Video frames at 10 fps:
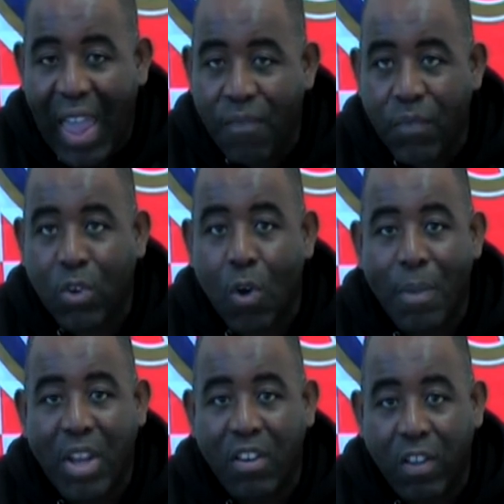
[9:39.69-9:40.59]
Every
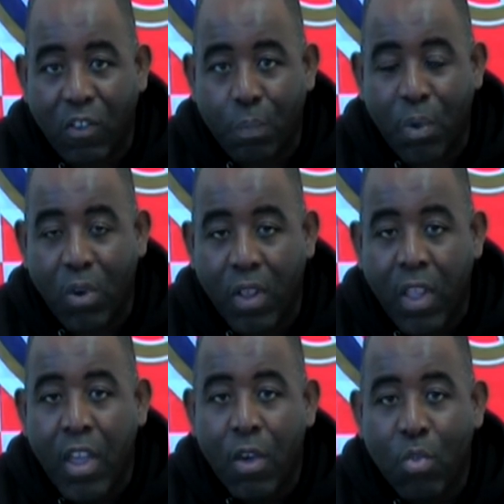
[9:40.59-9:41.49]
comment that is put,
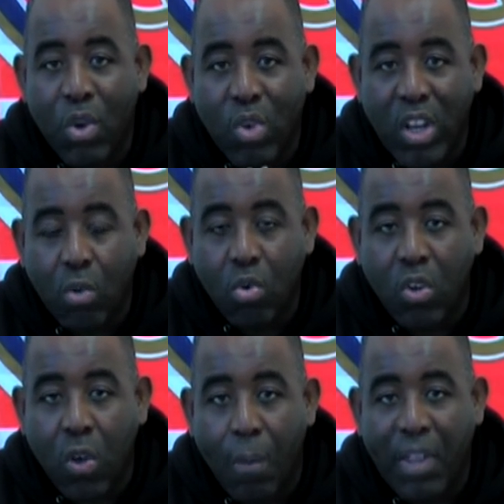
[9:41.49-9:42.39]
we read all the
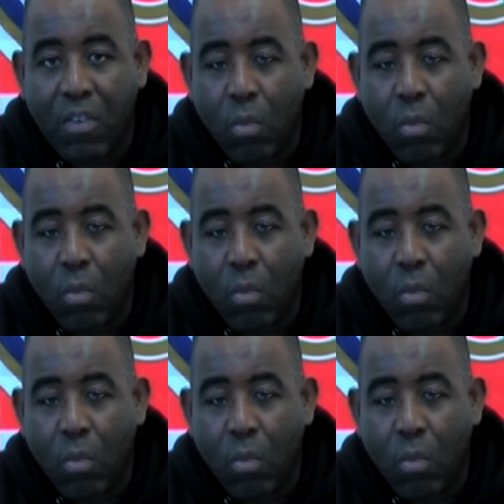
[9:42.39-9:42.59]
comments.